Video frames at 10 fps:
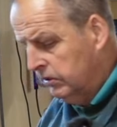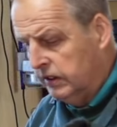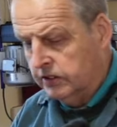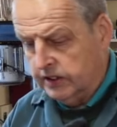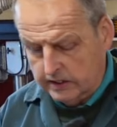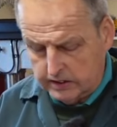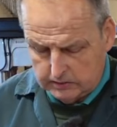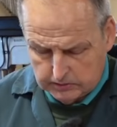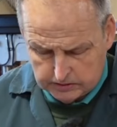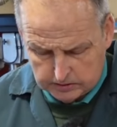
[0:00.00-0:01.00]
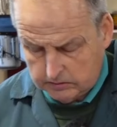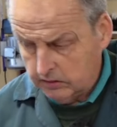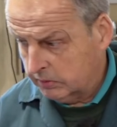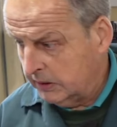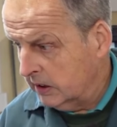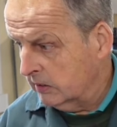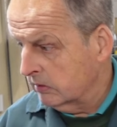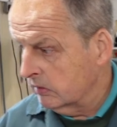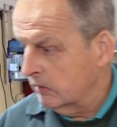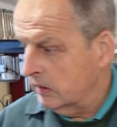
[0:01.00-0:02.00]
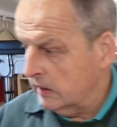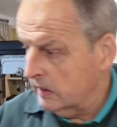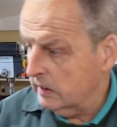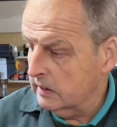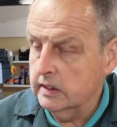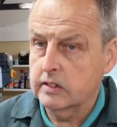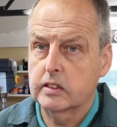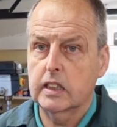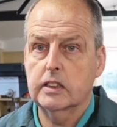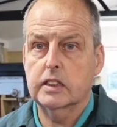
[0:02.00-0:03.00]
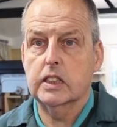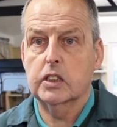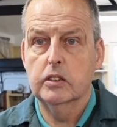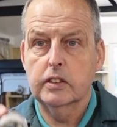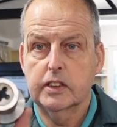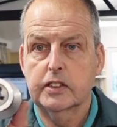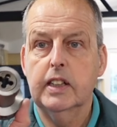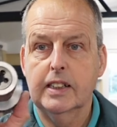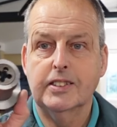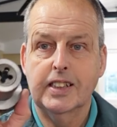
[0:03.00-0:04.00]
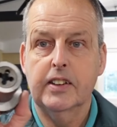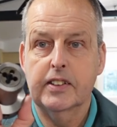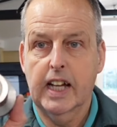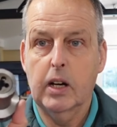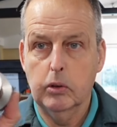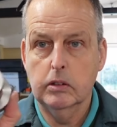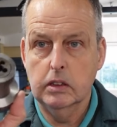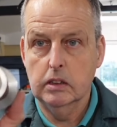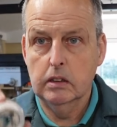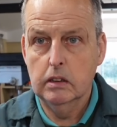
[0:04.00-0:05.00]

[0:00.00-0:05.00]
was interesting was, of course, we know that this has actually cut the thread 10th thou under.